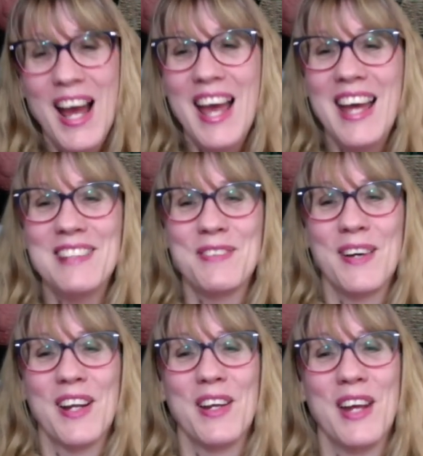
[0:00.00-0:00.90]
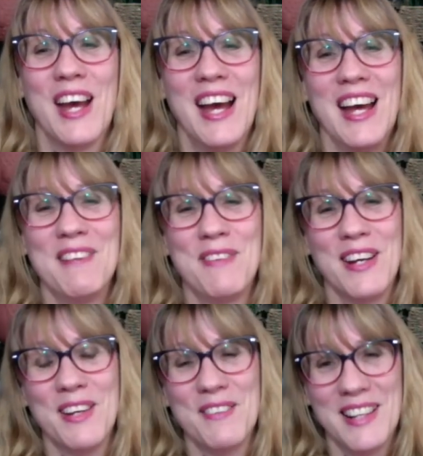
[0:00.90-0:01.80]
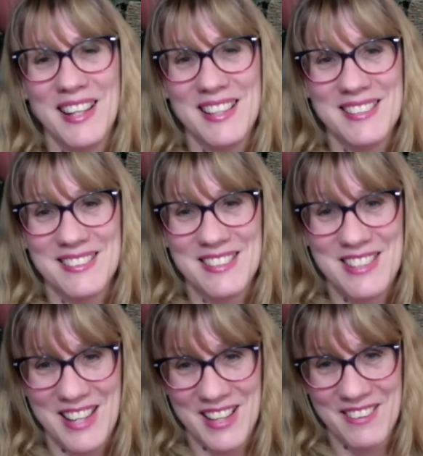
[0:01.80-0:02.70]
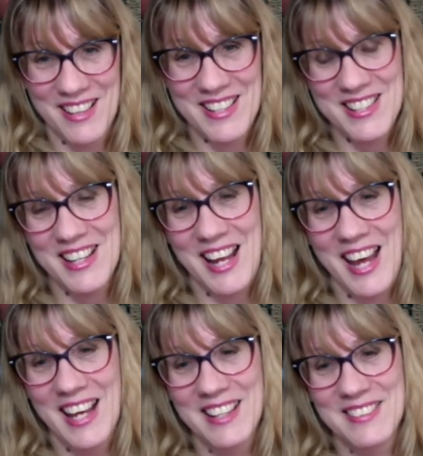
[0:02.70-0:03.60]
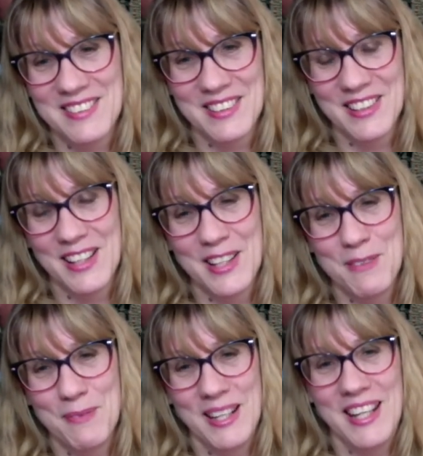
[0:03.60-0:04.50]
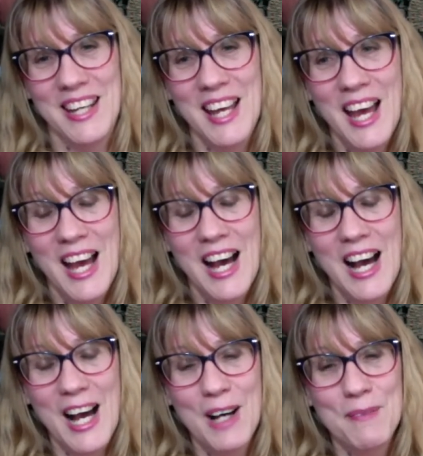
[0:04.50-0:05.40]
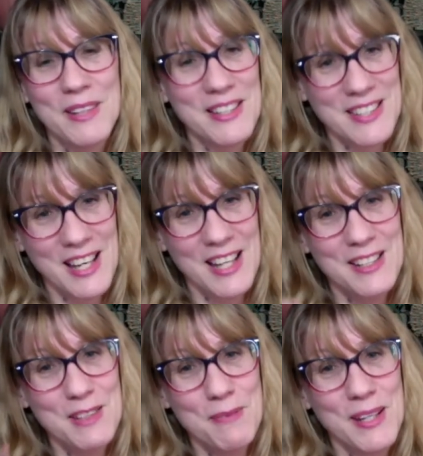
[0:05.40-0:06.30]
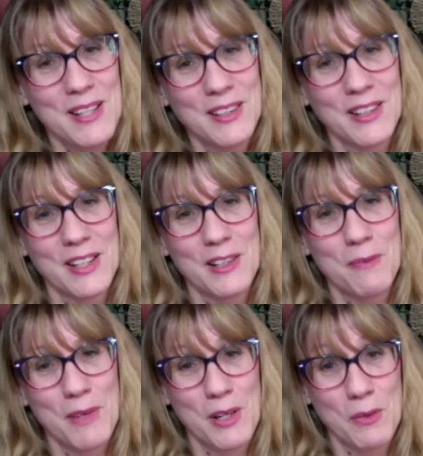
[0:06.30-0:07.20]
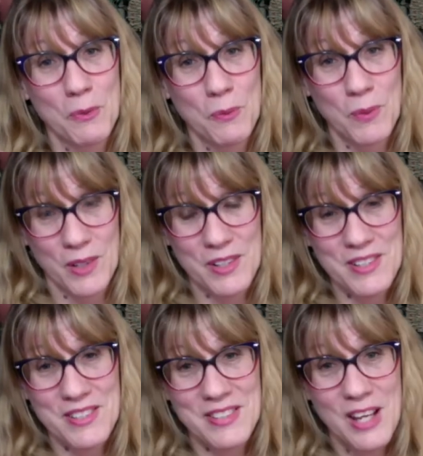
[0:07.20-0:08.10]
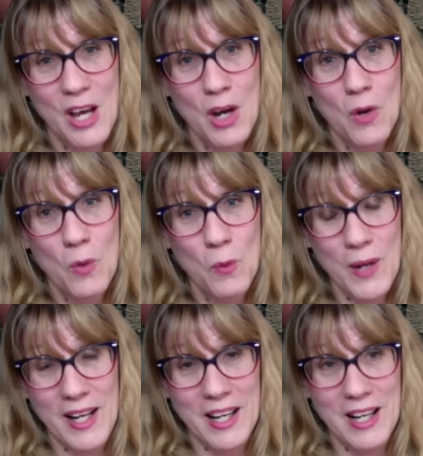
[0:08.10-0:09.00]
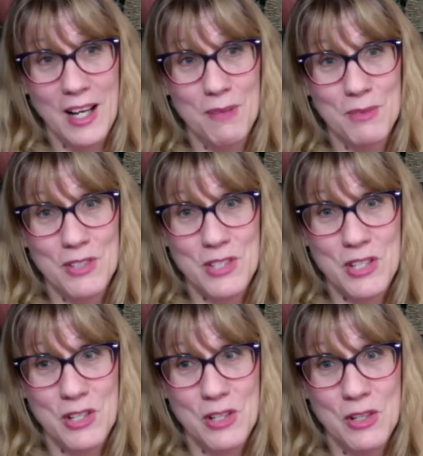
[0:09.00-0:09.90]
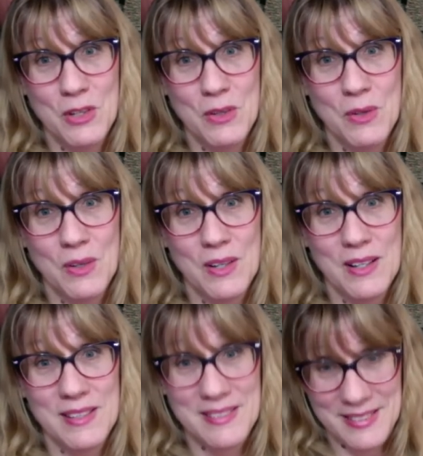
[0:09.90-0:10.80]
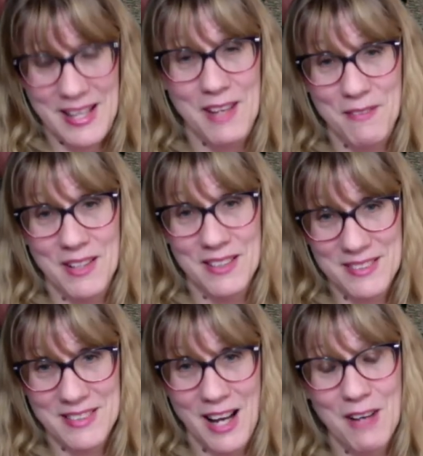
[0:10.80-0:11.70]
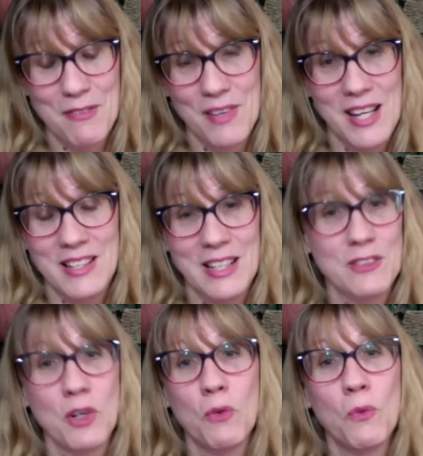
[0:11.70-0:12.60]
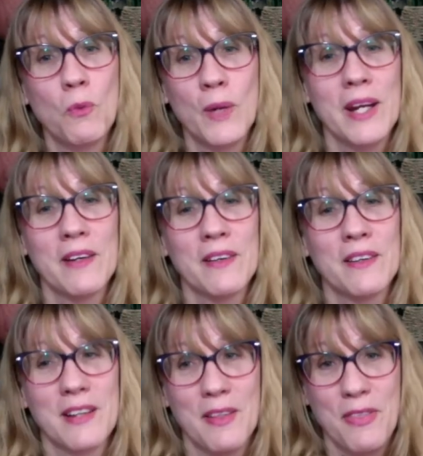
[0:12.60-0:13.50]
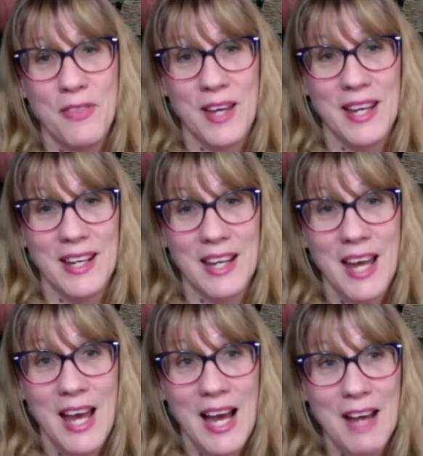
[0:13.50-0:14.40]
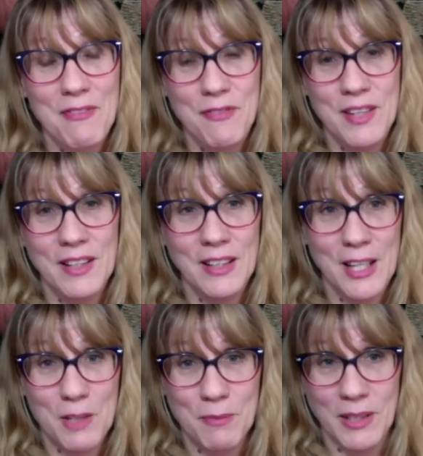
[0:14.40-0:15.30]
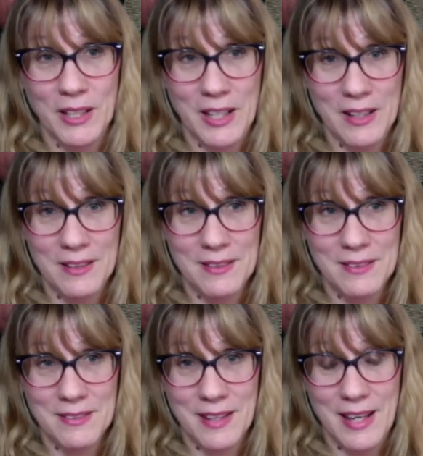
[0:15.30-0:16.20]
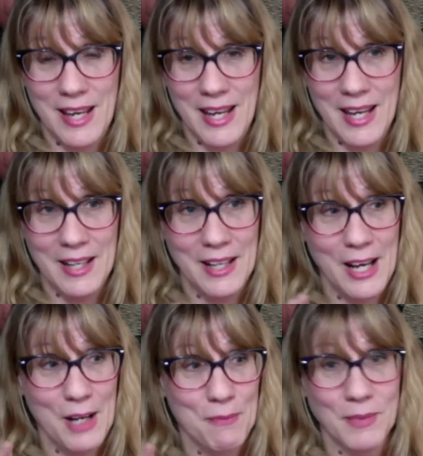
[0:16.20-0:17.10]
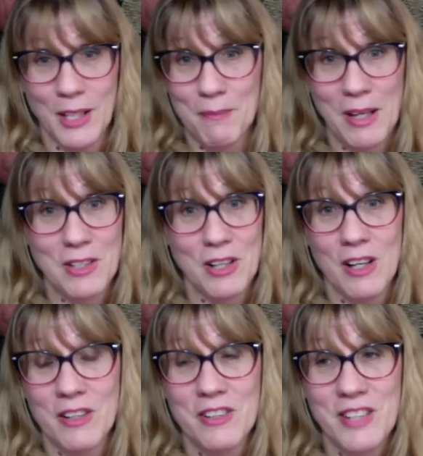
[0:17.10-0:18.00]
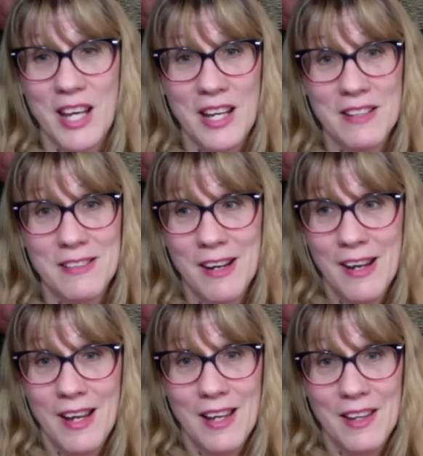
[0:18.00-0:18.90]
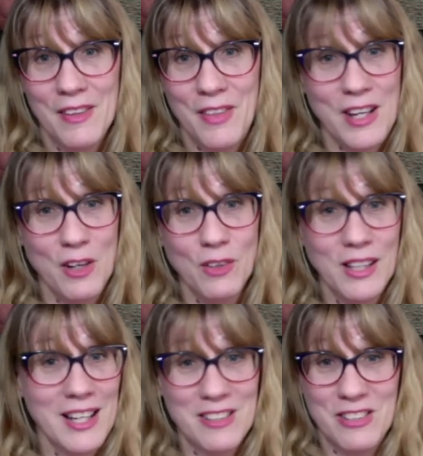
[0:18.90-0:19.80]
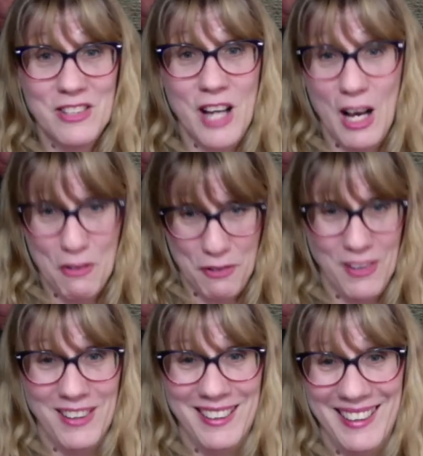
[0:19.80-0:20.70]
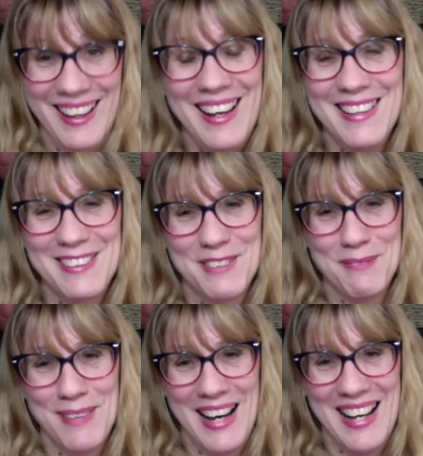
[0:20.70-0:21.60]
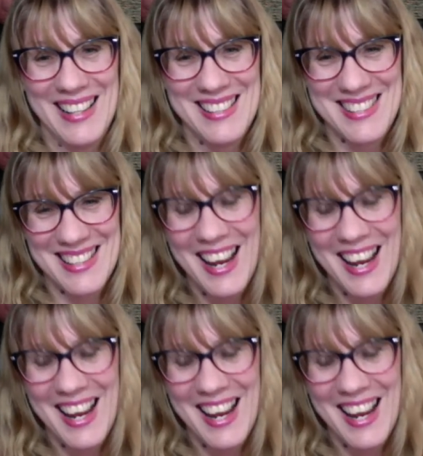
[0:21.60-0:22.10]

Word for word: It's funny. If anyone is Generation X like me, um, you tend to be a little bit worse when it comes to saving stuff. It, it's a weird thing. I feel like millennials and um, like my daughter's age, they don't like stuff as much.